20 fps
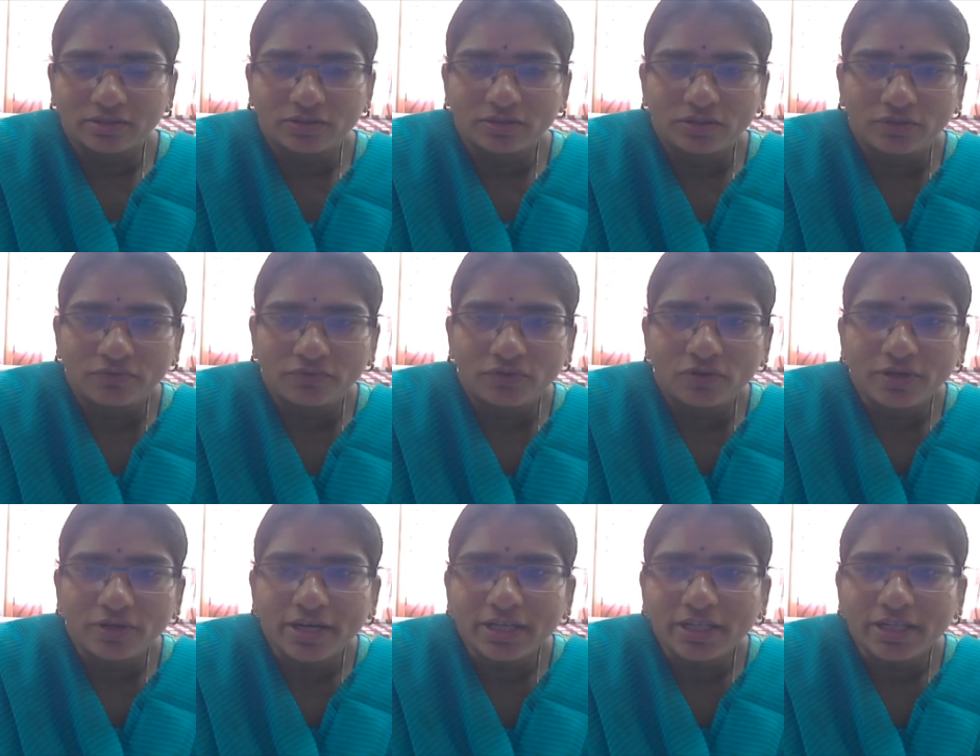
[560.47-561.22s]
If you
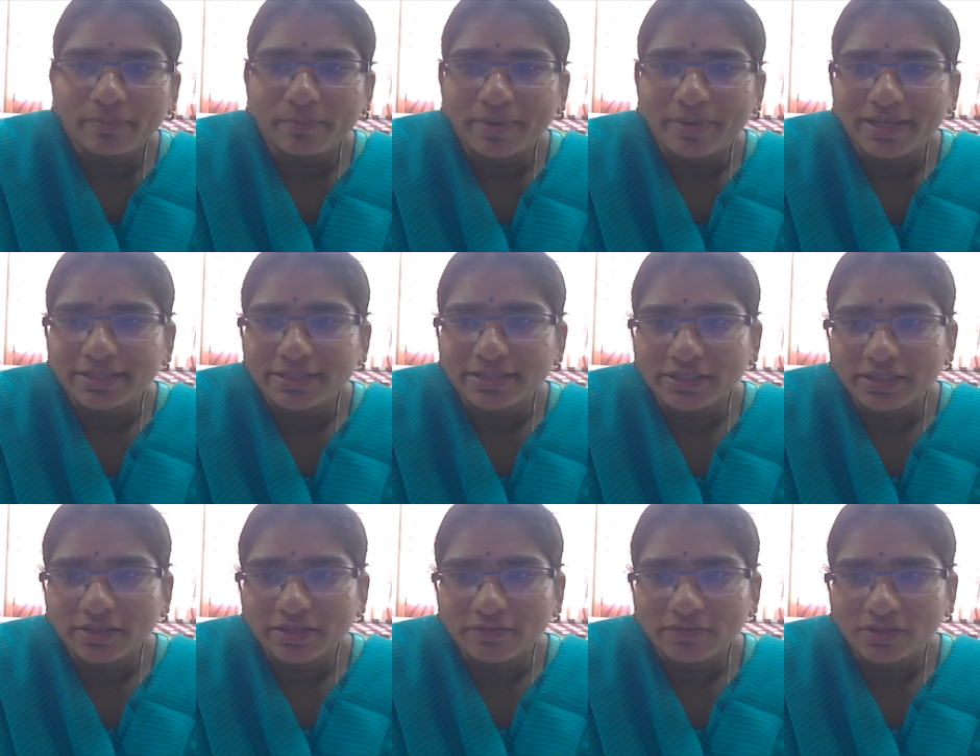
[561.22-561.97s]
look at the
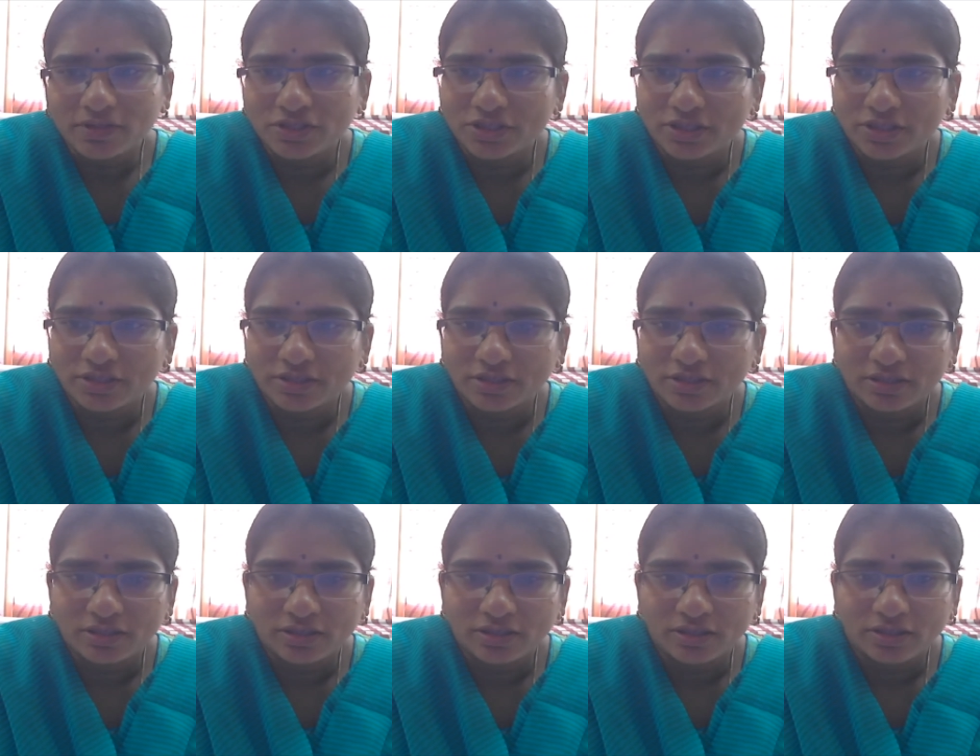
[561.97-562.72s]
basic division,
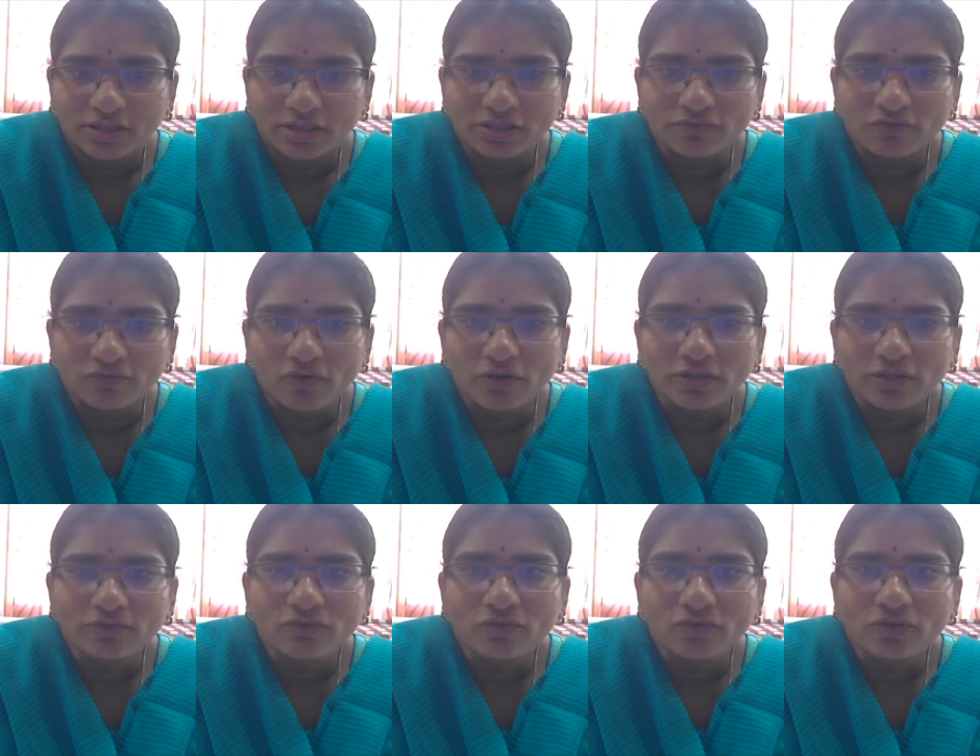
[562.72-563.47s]
these
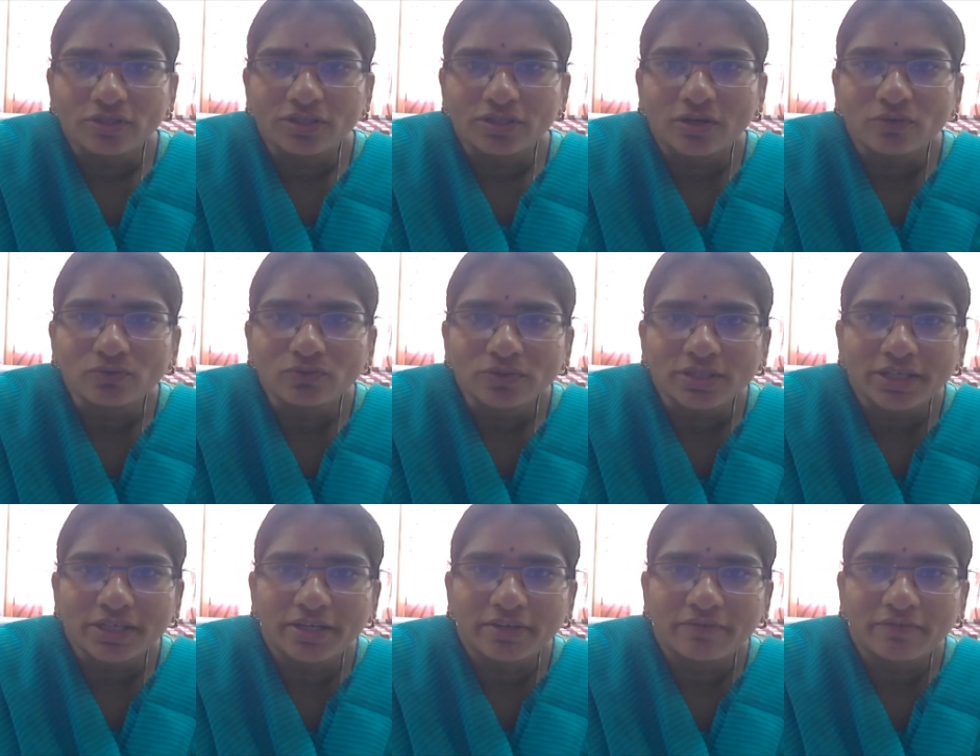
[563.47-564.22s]
44 sounds
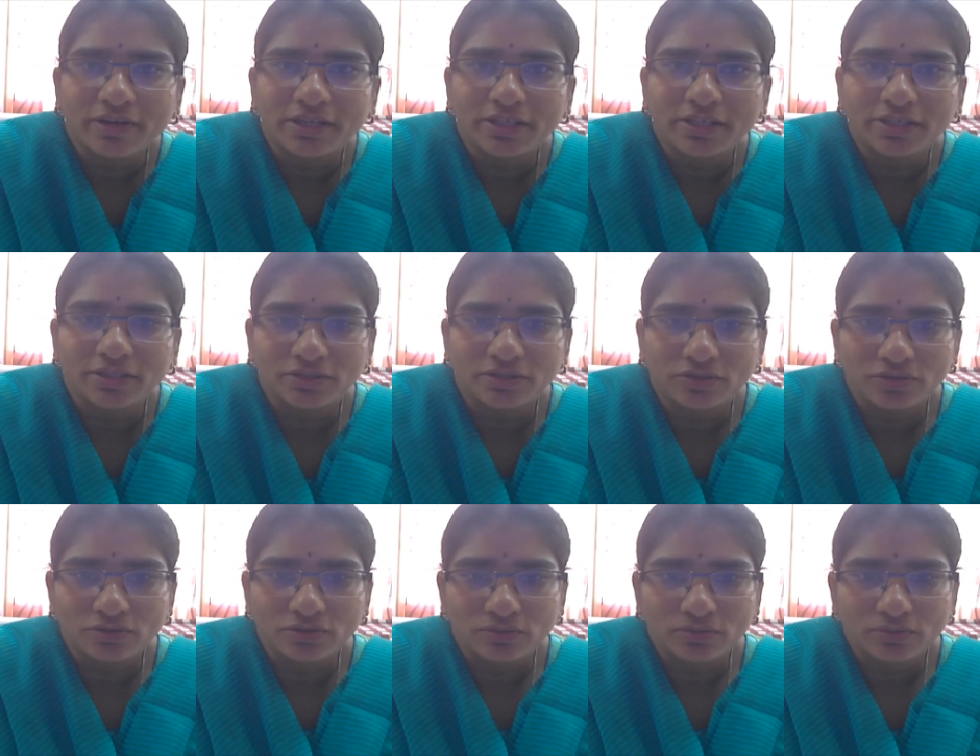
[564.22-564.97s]
are divided
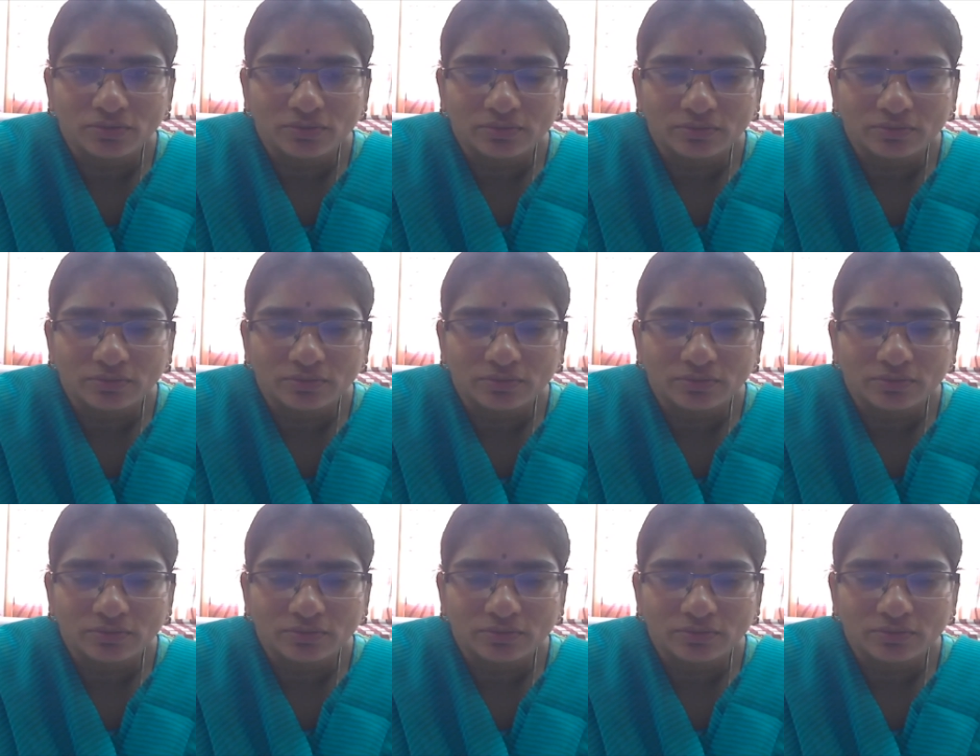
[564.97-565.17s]
into